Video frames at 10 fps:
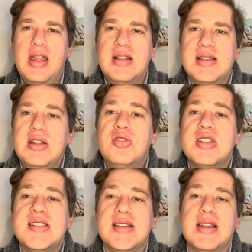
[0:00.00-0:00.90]
It's
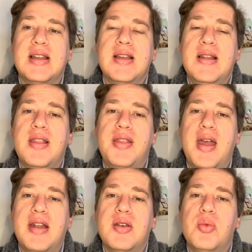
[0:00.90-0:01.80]
interesting
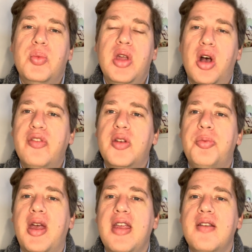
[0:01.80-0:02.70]
that we often
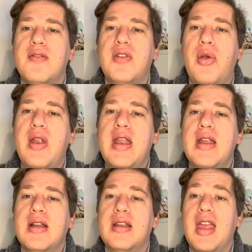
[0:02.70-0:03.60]
pay
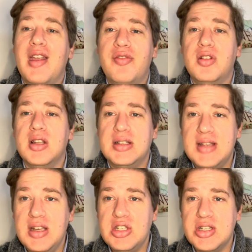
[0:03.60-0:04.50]
very careful
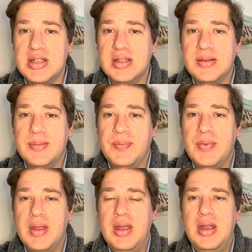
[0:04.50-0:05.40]
attention
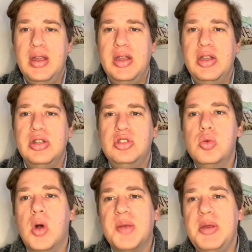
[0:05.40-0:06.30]

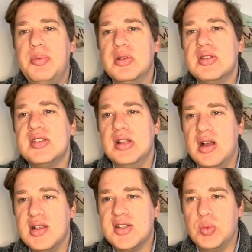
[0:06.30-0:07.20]
to what people's
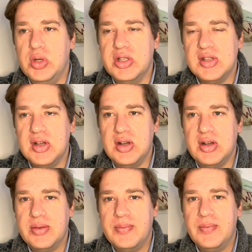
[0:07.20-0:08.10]
last words
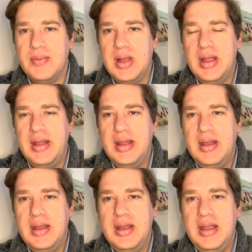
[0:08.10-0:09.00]
are.
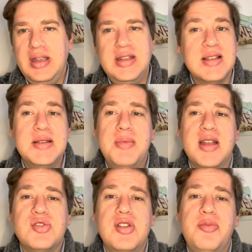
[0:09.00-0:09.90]
It doesn't
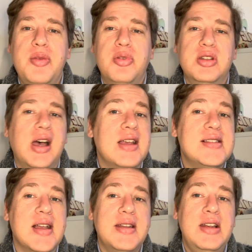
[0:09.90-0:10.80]
matter if people die
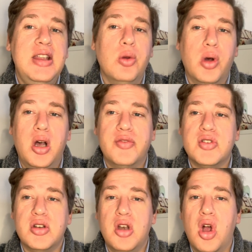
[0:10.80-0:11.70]
suddenly or
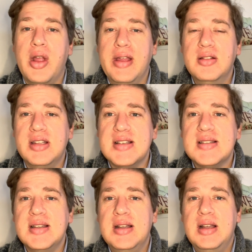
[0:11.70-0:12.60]
after a long illness,